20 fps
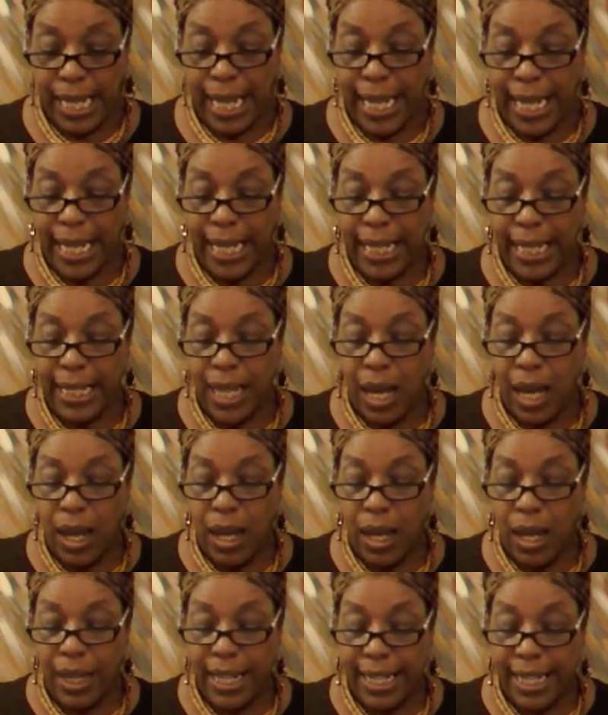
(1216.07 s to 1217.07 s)
an
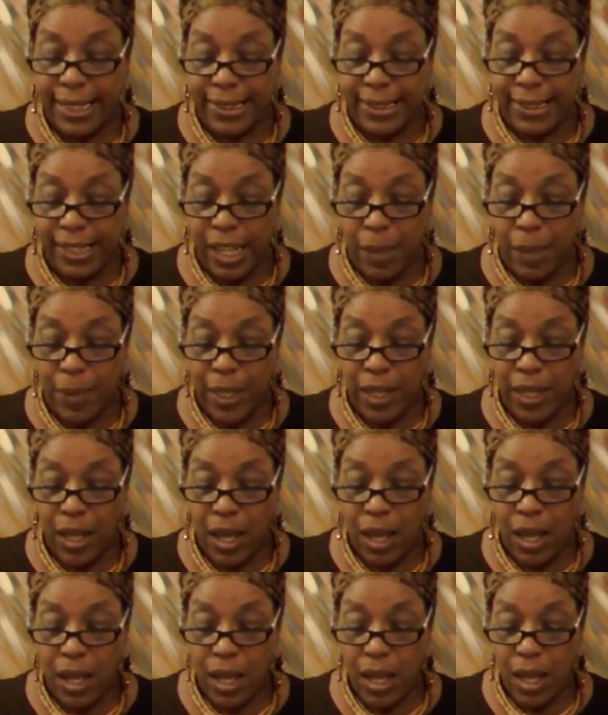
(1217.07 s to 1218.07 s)
uh, exhibit
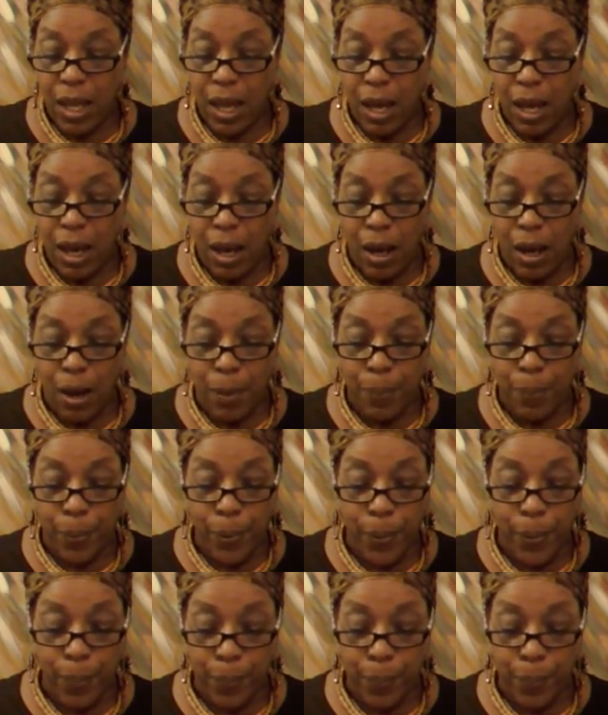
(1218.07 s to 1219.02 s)
of